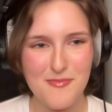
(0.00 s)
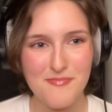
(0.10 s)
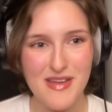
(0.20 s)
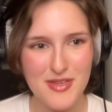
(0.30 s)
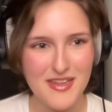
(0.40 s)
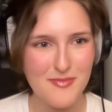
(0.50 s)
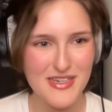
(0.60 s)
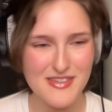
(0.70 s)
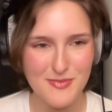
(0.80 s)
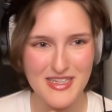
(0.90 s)
Maybe the
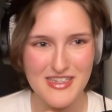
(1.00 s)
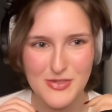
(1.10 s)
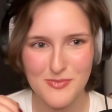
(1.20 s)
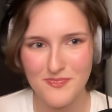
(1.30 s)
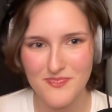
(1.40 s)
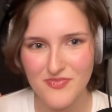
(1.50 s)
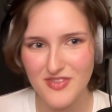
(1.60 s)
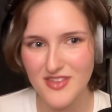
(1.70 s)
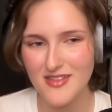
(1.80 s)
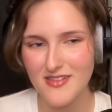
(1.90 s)
best place to
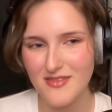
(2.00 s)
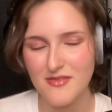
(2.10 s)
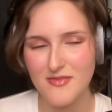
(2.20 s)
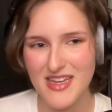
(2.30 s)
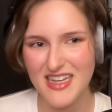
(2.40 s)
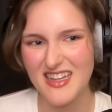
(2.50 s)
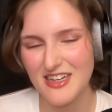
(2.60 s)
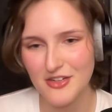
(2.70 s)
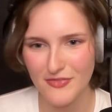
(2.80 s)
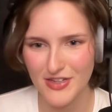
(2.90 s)
make a
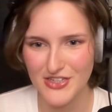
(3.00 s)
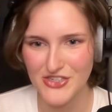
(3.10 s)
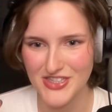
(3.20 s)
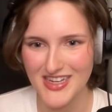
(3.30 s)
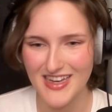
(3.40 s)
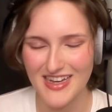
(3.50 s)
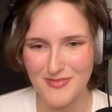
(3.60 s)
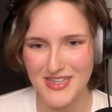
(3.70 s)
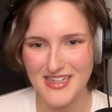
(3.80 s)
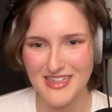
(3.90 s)
clear definition at the
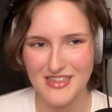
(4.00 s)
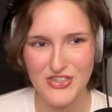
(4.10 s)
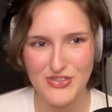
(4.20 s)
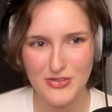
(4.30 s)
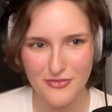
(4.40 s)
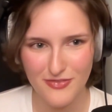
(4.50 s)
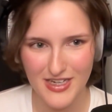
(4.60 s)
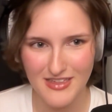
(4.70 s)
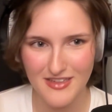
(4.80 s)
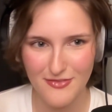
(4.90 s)
beginning is just to
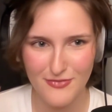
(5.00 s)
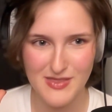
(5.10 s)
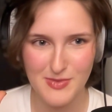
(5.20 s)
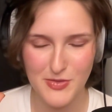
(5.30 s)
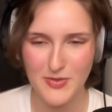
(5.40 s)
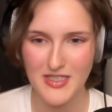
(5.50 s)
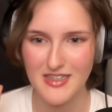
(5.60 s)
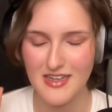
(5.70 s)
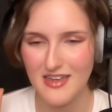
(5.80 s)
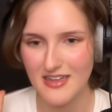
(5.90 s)
define the difference
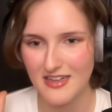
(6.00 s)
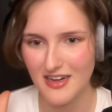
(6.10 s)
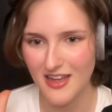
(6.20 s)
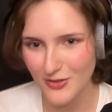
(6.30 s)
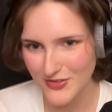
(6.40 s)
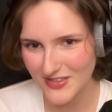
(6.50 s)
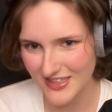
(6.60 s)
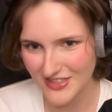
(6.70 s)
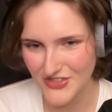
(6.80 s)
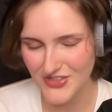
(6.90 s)
between
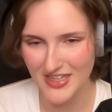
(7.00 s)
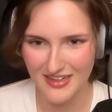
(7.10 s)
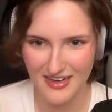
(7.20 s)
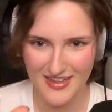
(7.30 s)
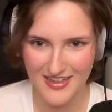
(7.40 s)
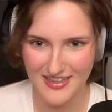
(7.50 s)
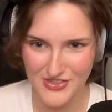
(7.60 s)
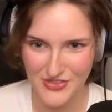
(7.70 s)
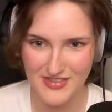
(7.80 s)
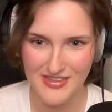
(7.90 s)
glycosylation and
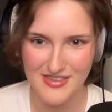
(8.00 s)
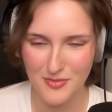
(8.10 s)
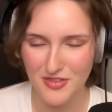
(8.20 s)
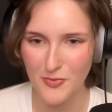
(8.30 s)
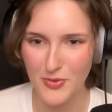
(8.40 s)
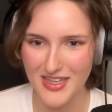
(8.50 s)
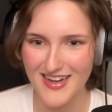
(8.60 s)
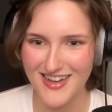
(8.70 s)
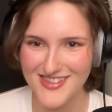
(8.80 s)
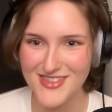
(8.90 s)
glycation. This is something we get
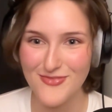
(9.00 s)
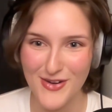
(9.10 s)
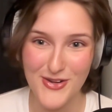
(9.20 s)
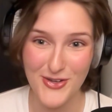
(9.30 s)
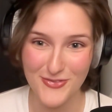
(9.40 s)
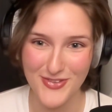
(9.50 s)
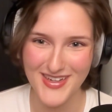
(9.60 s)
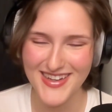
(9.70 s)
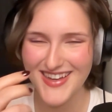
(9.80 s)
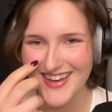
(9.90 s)
asked very
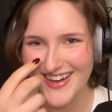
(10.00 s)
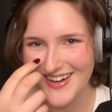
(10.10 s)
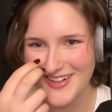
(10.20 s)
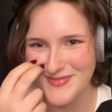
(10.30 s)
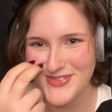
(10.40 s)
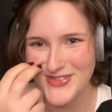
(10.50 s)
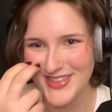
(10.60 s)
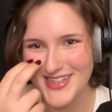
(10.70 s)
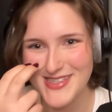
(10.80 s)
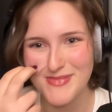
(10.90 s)
often, so I
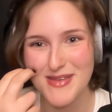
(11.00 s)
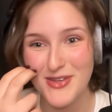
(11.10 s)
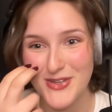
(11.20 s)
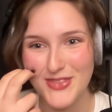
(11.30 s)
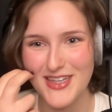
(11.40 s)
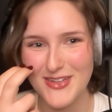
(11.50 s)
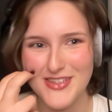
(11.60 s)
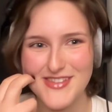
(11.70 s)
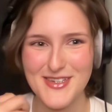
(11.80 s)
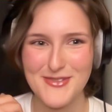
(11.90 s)
think it's maybe a good thing to
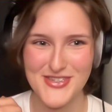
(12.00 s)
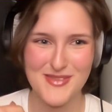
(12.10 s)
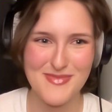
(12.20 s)
distinguish at the